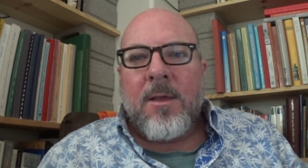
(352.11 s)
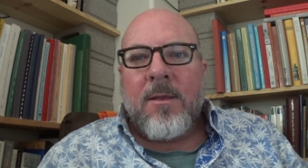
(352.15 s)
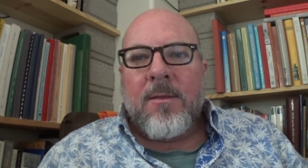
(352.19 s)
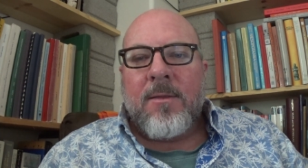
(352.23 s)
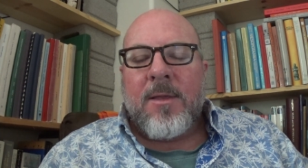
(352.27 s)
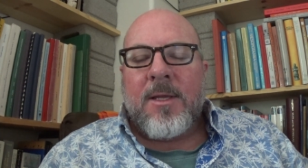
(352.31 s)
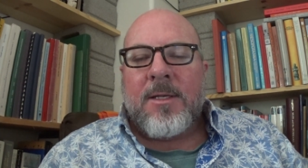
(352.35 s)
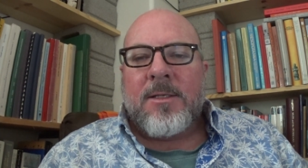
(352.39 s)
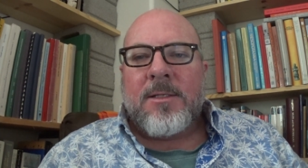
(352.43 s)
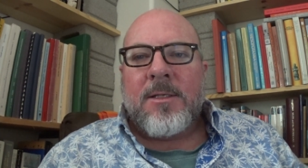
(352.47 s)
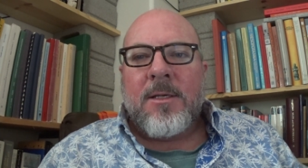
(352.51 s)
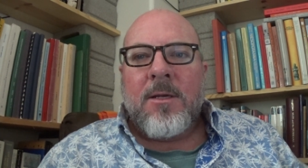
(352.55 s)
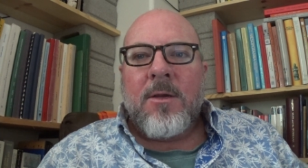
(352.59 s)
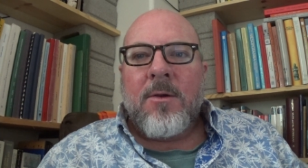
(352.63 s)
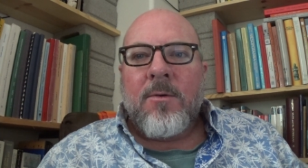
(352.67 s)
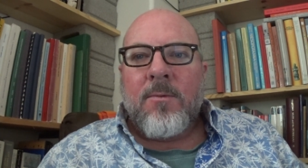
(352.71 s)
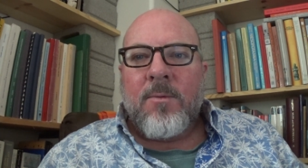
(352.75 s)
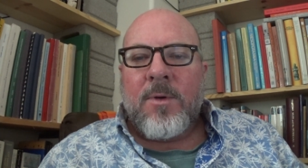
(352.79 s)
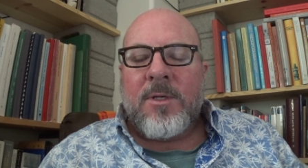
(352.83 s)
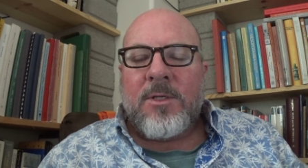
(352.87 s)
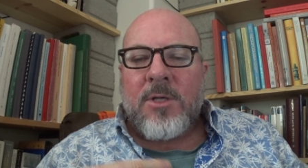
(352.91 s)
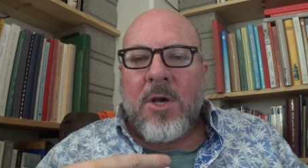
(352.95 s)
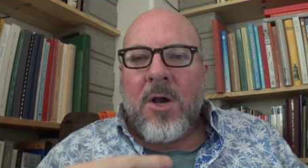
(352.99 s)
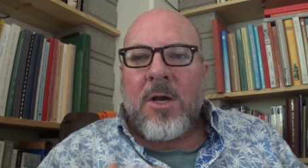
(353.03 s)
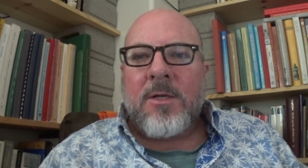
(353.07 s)
that
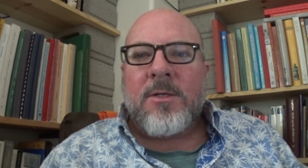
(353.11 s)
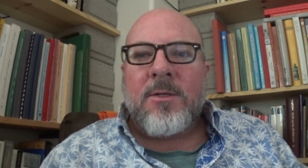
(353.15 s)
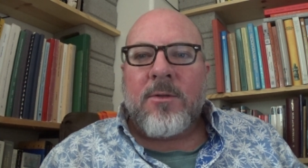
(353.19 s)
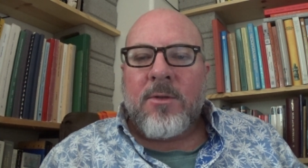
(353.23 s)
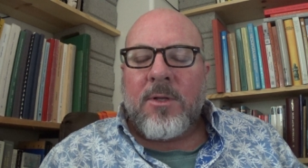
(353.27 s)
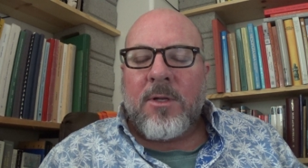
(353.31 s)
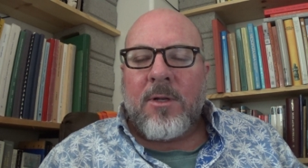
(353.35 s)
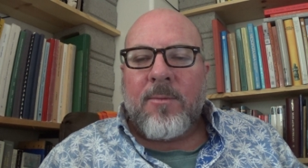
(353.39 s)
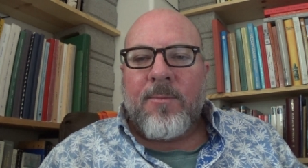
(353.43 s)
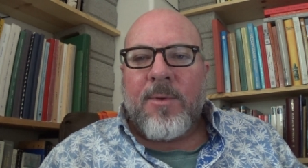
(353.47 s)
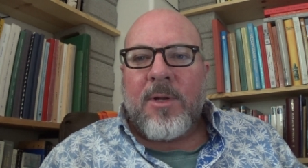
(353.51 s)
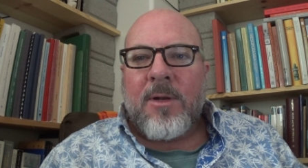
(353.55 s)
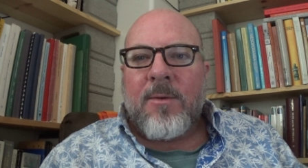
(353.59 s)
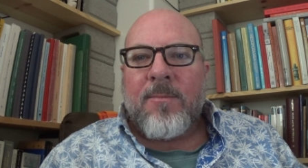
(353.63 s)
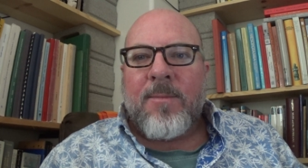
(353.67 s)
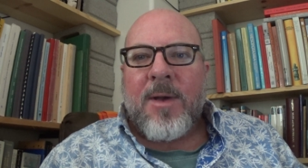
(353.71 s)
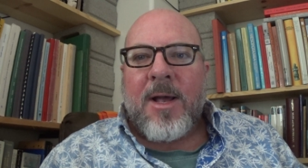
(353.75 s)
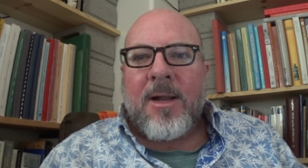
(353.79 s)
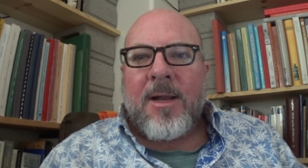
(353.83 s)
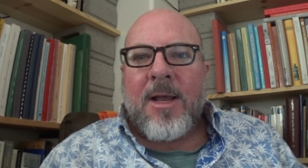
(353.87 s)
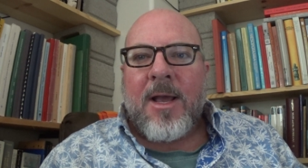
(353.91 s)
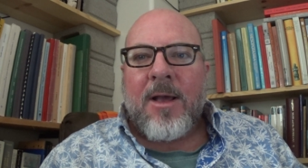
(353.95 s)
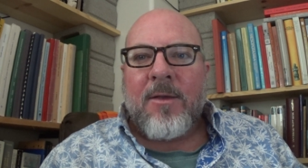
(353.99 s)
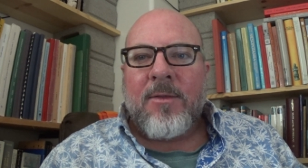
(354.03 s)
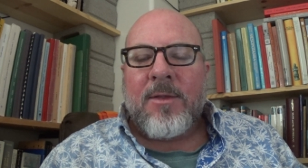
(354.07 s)
we talked a little bit
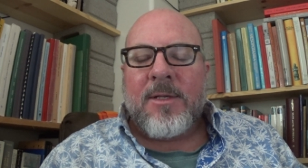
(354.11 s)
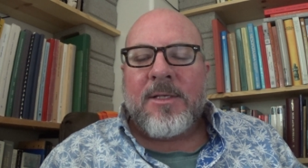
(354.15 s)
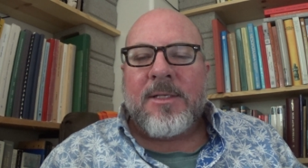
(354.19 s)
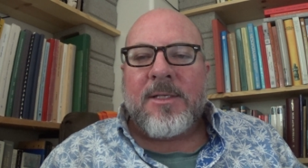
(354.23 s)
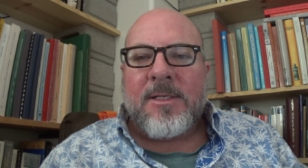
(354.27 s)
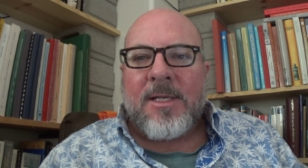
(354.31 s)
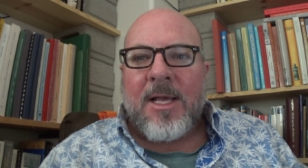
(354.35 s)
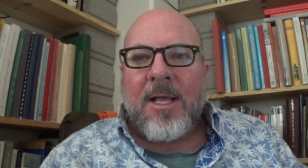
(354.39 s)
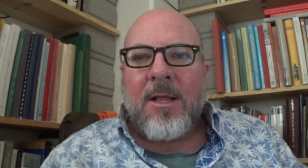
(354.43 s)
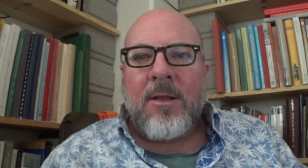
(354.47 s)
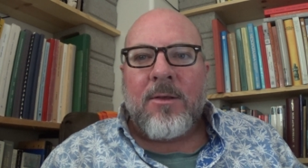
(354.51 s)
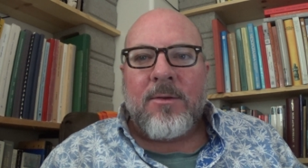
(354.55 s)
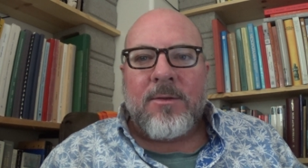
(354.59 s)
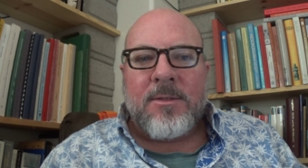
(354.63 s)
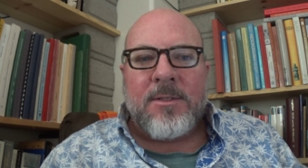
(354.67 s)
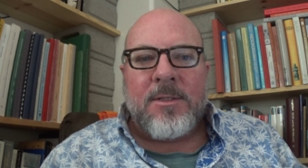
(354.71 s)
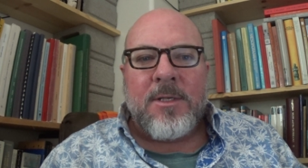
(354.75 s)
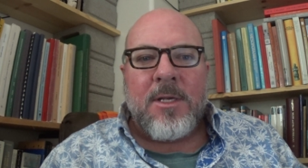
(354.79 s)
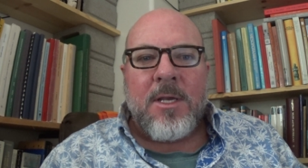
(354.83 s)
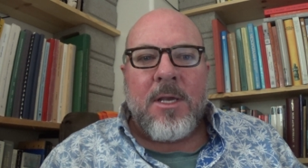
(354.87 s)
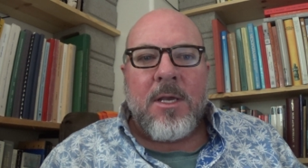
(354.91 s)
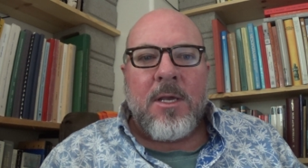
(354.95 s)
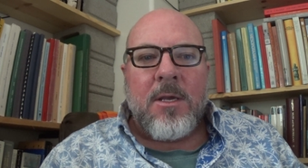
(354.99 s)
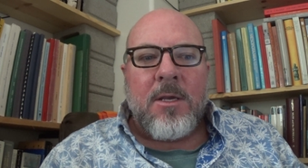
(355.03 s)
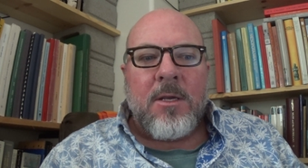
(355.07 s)
about how the cells